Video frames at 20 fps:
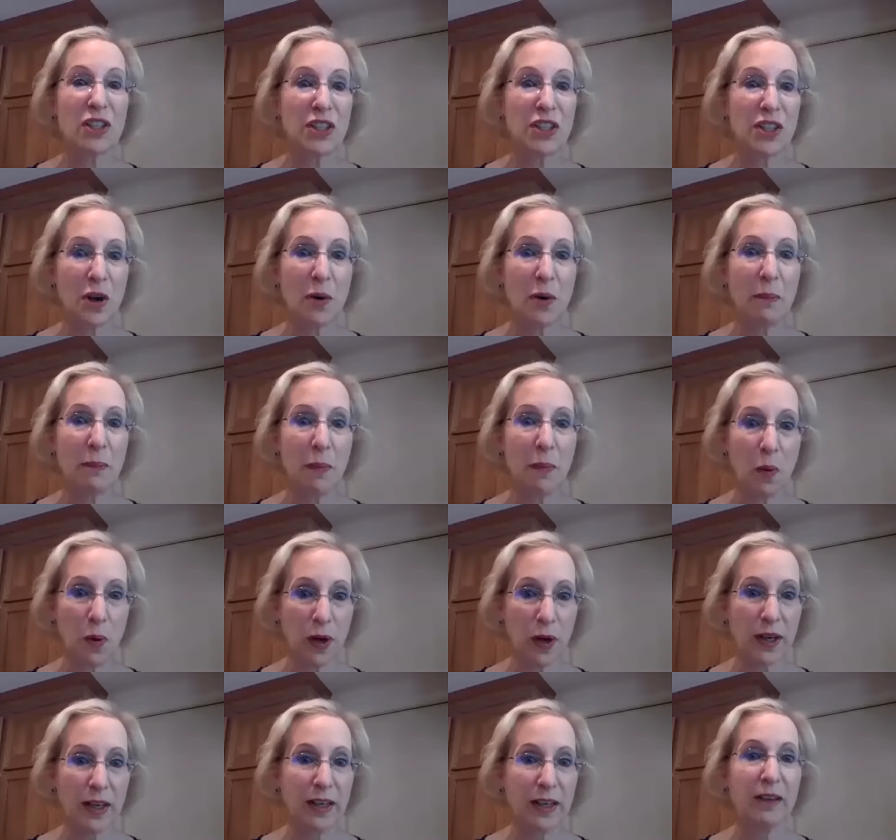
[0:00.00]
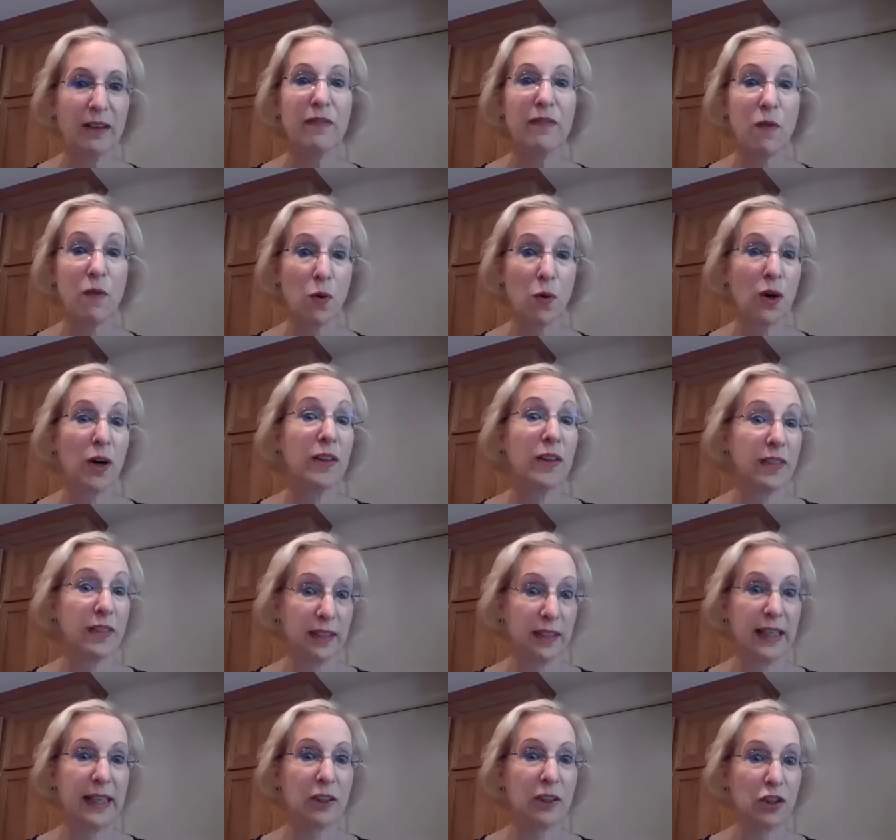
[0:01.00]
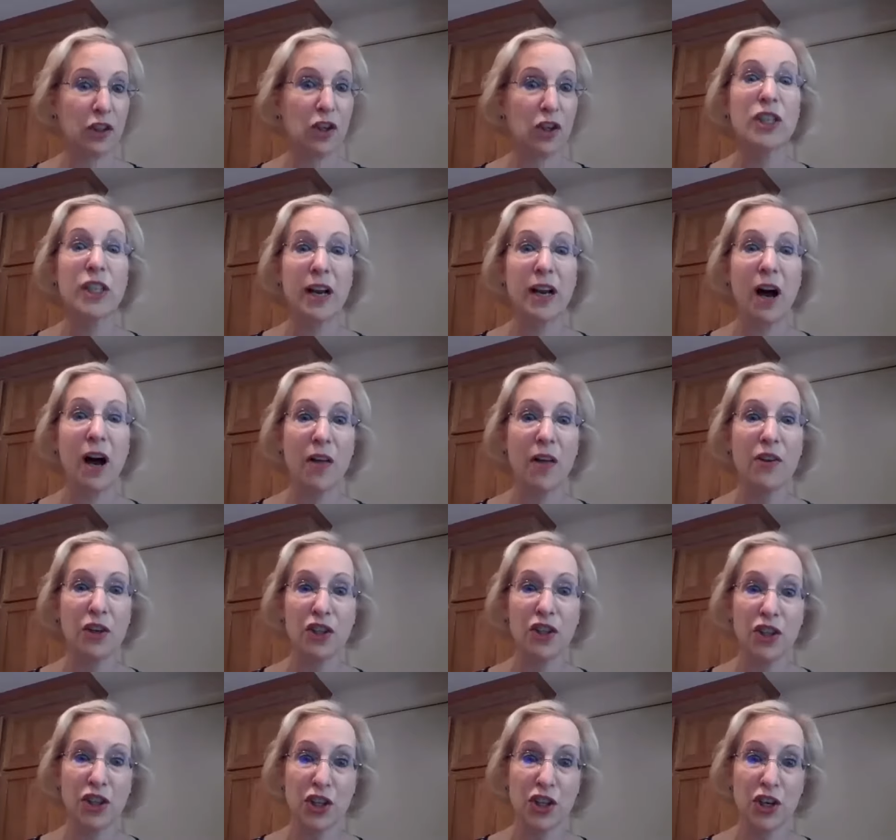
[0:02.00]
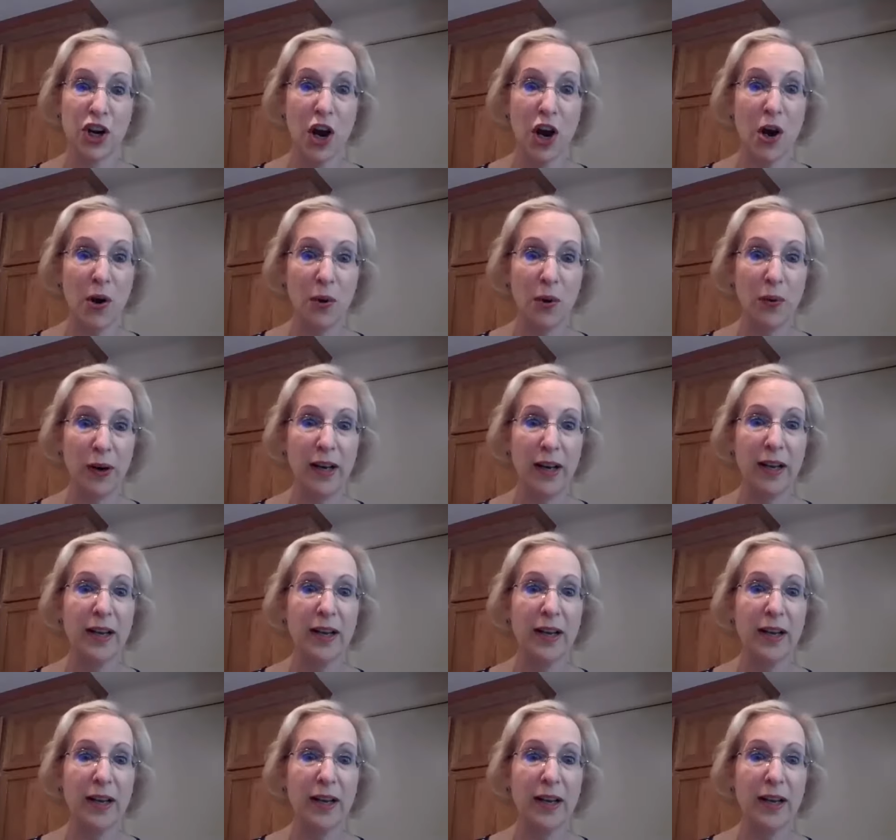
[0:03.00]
so important for the legal nurse and others to know.